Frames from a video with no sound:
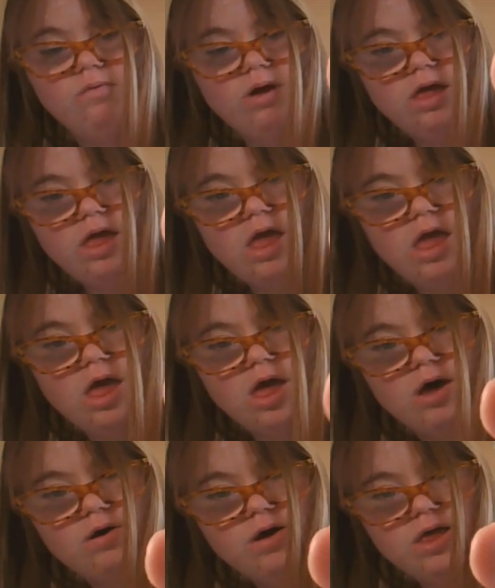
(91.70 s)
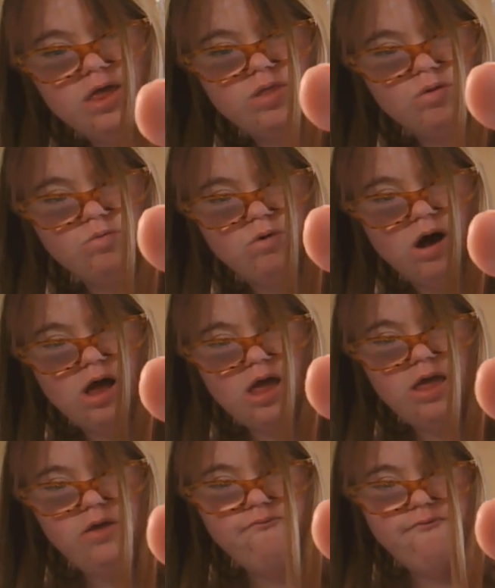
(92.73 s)
right here, his
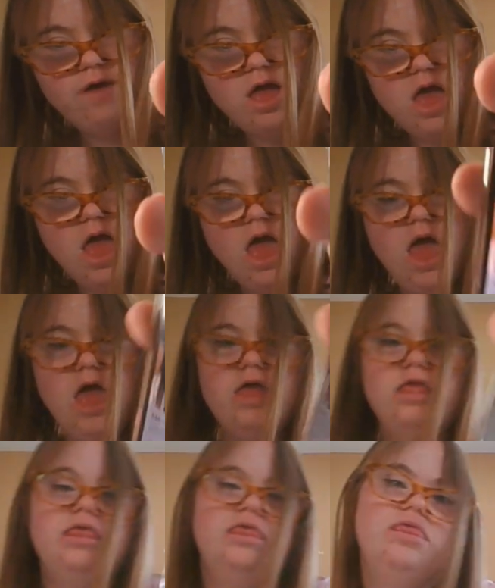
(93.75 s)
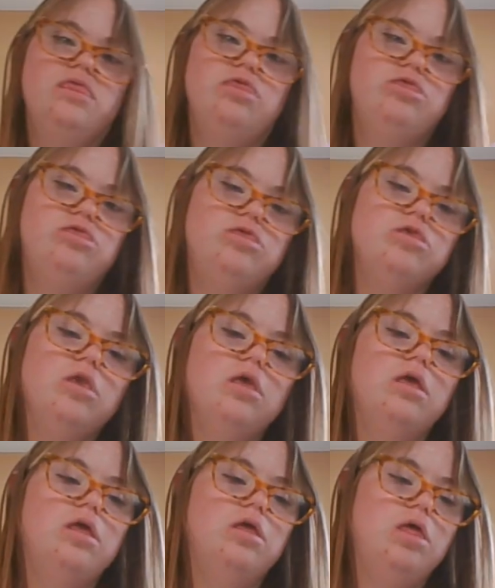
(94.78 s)
wife, and
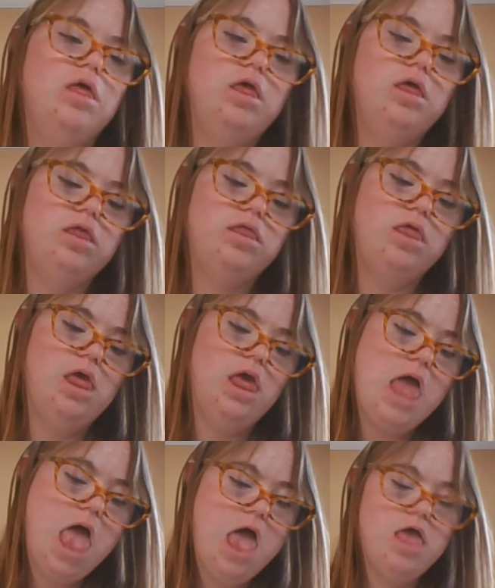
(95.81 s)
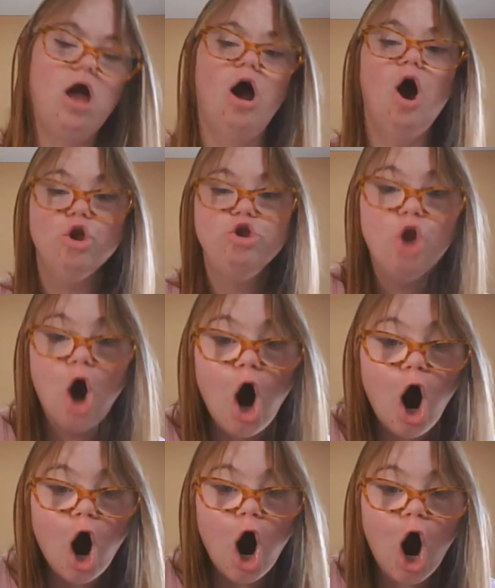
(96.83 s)
his and
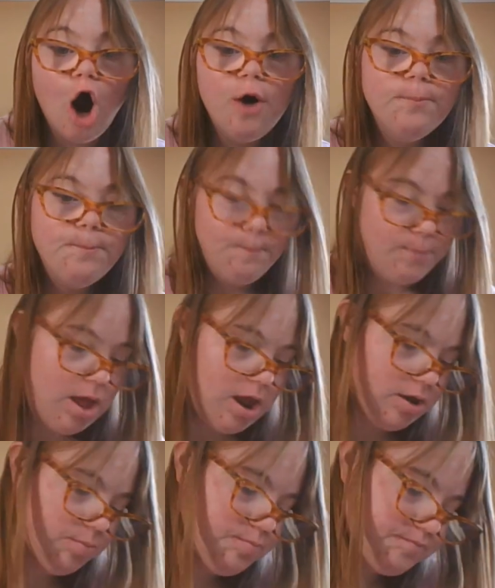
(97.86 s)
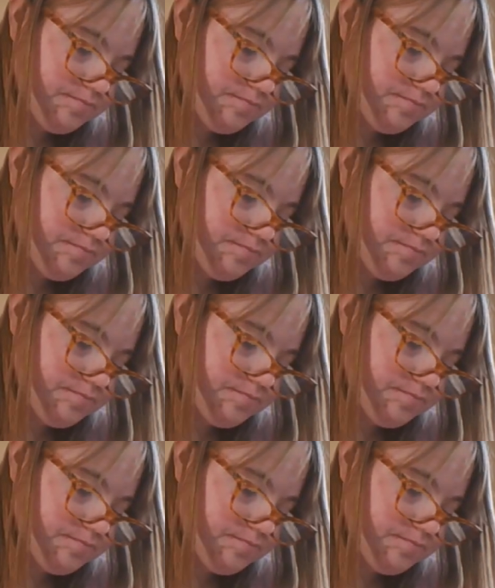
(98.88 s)
dog man.